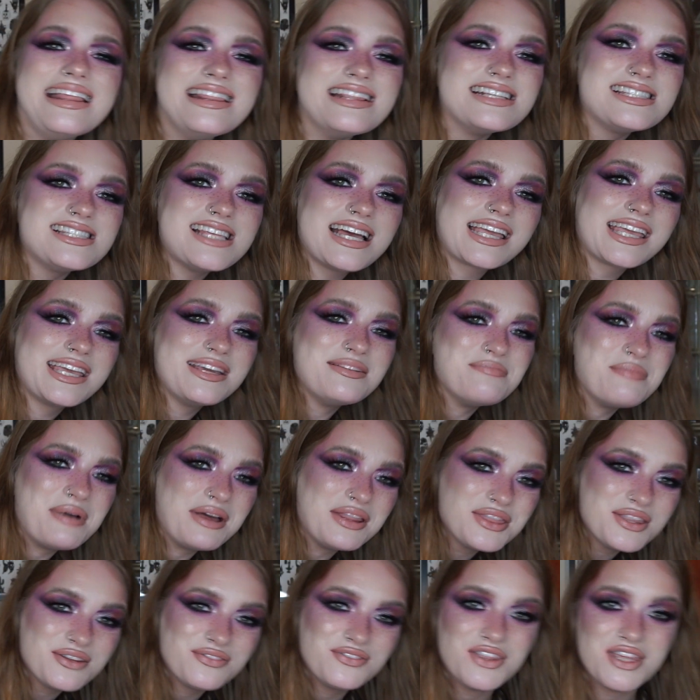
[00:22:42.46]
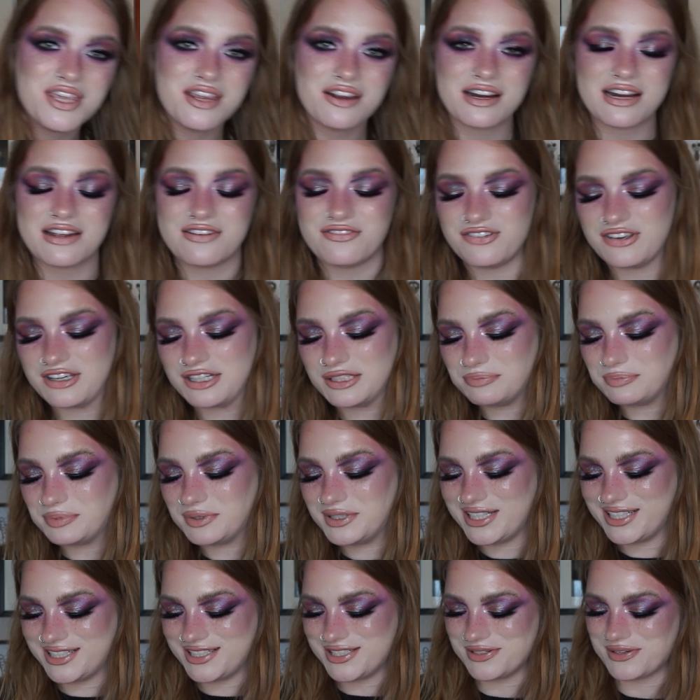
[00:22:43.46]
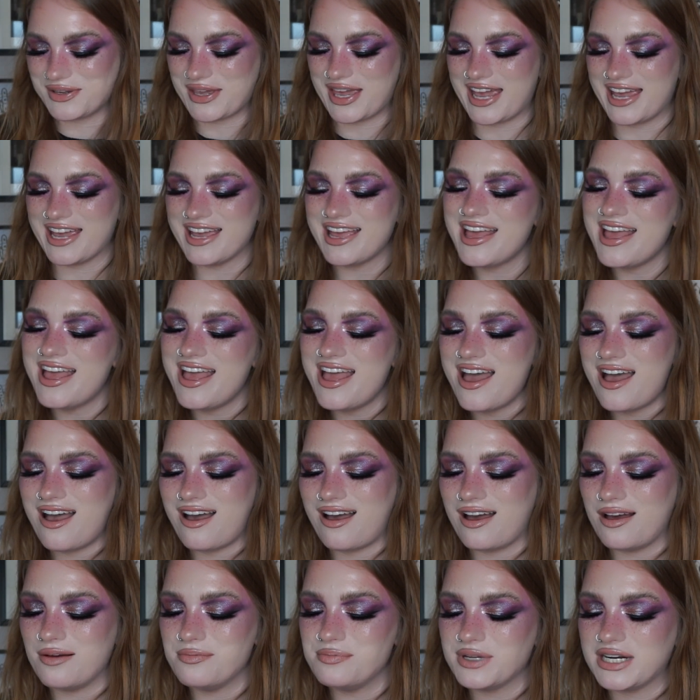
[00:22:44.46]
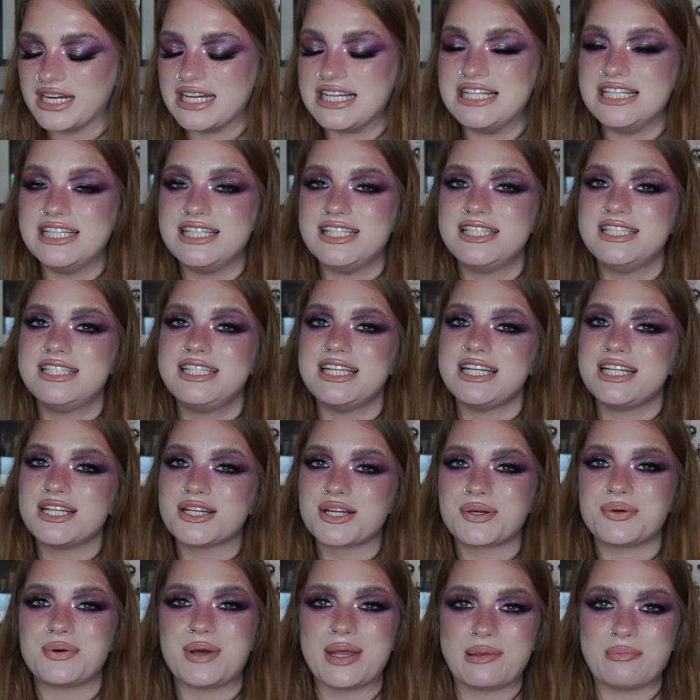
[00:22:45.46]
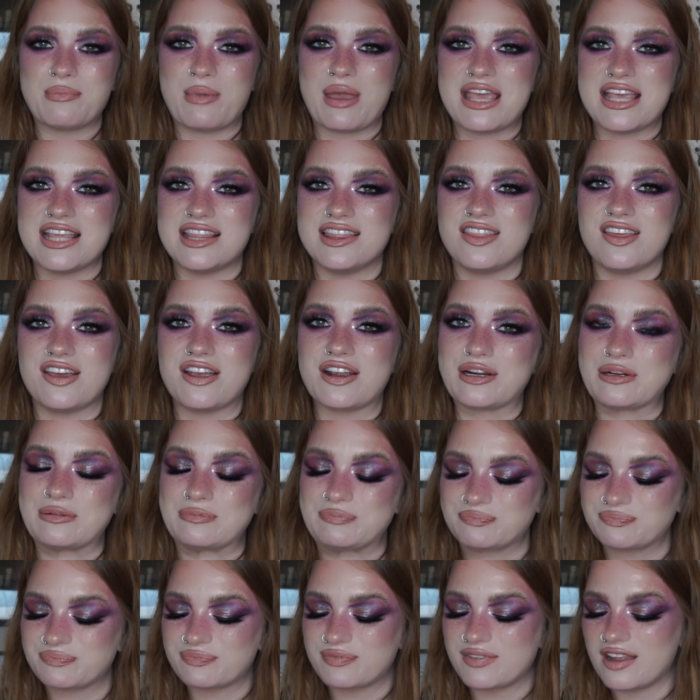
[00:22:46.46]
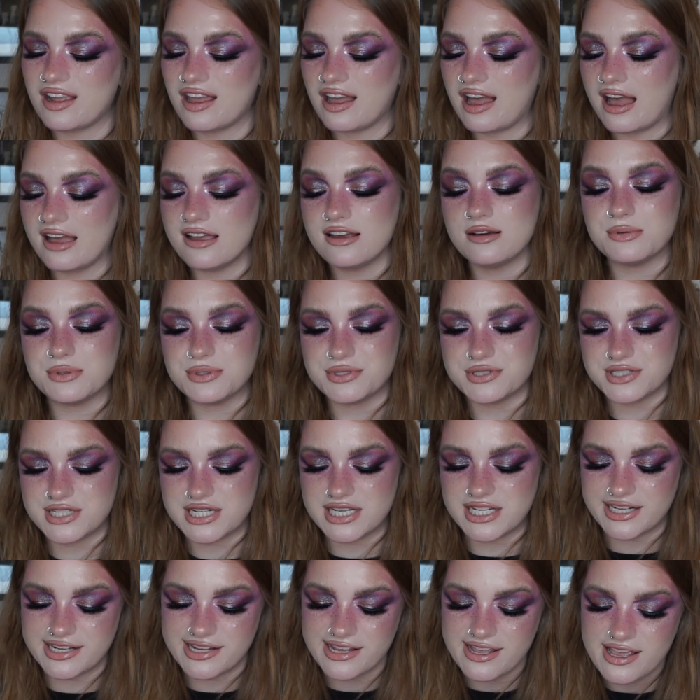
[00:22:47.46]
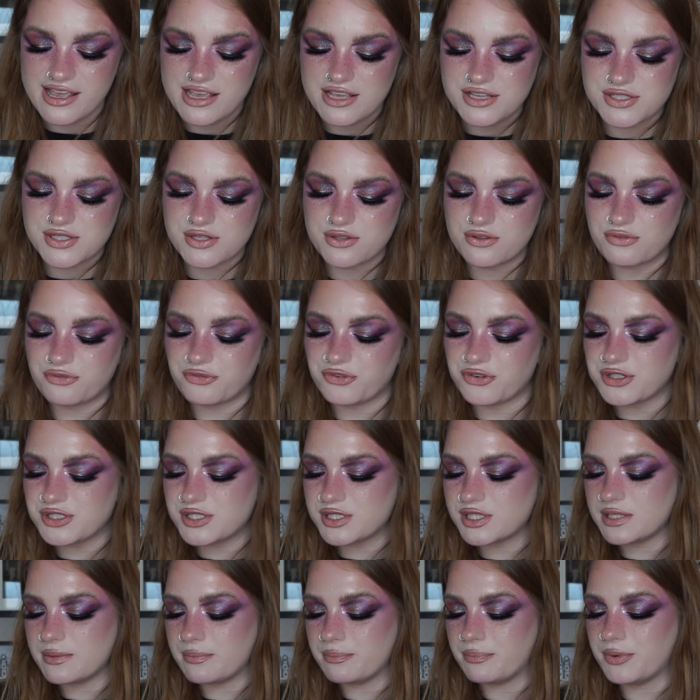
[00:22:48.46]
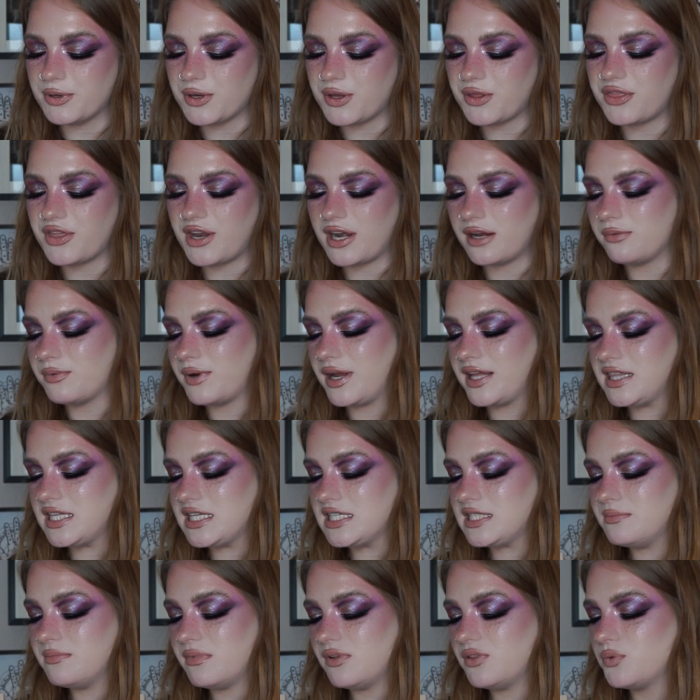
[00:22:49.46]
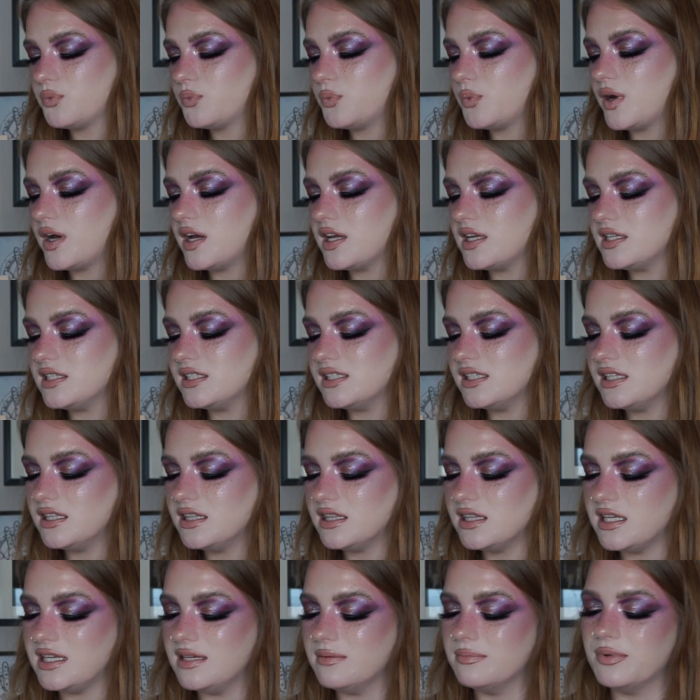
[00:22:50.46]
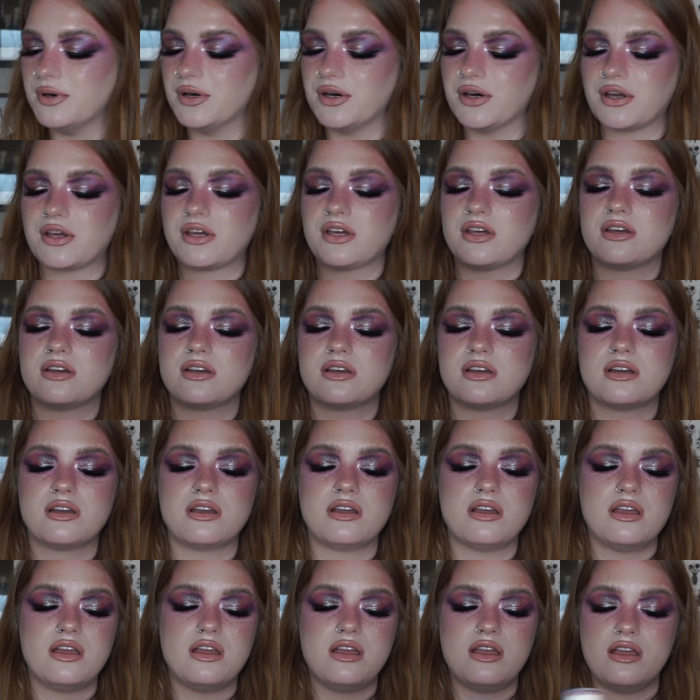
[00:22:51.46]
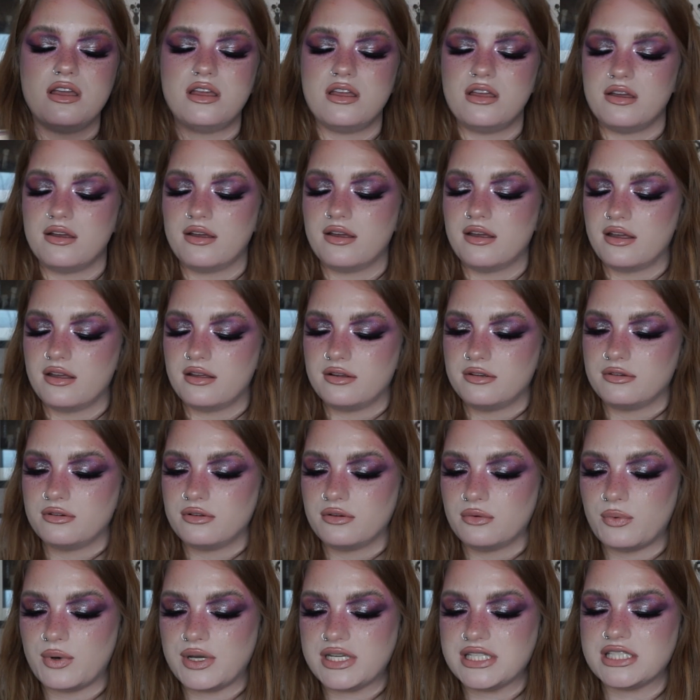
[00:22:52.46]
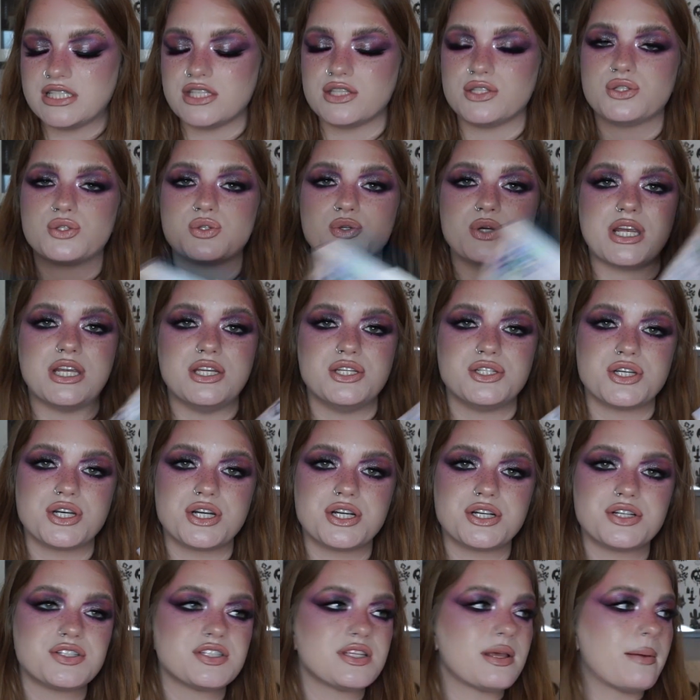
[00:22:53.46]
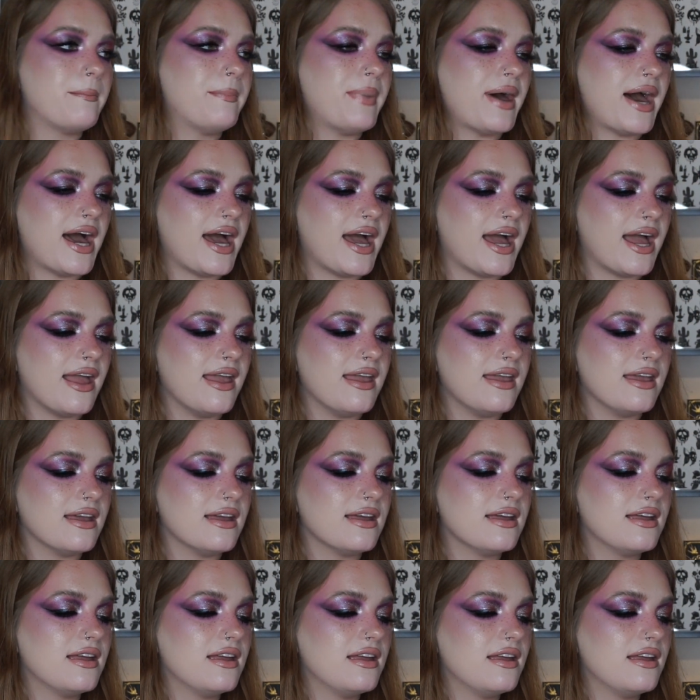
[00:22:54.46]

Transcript: In the second month of the year I failed, but that's okay. Uh, but I didn't quite make it there. I almost did. So the first book that I read this month was the book was The Strangers by